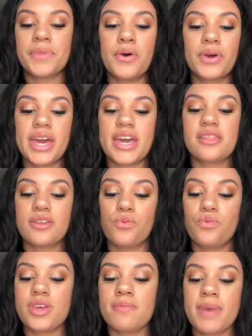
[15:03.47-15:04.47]
Okay, the
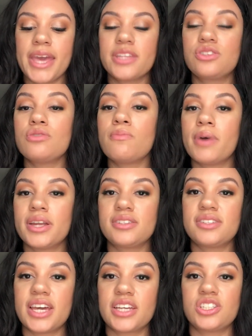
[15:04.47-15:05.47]
We Made Too Much
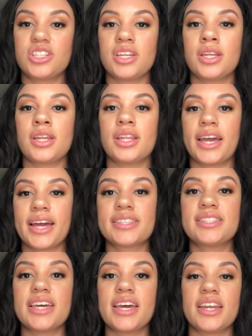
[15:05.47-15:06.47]
section, like I
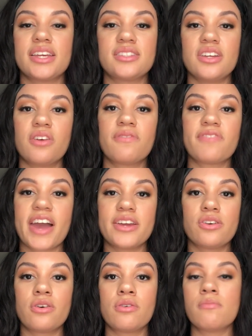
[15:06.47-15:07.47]
said, is their
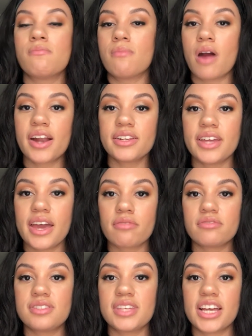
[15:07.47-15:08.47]
final
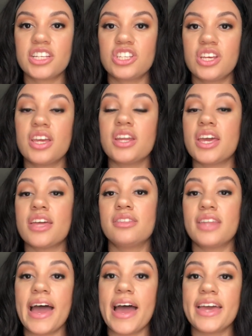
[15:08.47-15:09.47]
markdown section,
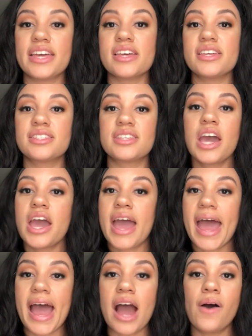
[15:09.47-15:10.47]
and that is
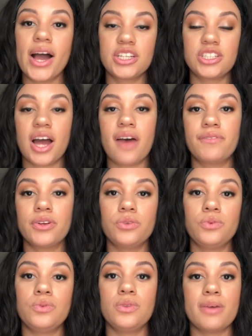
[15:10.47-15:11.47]
how I shop for
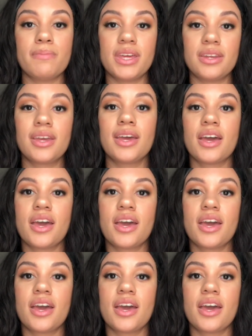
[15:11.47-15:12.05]
Lululemon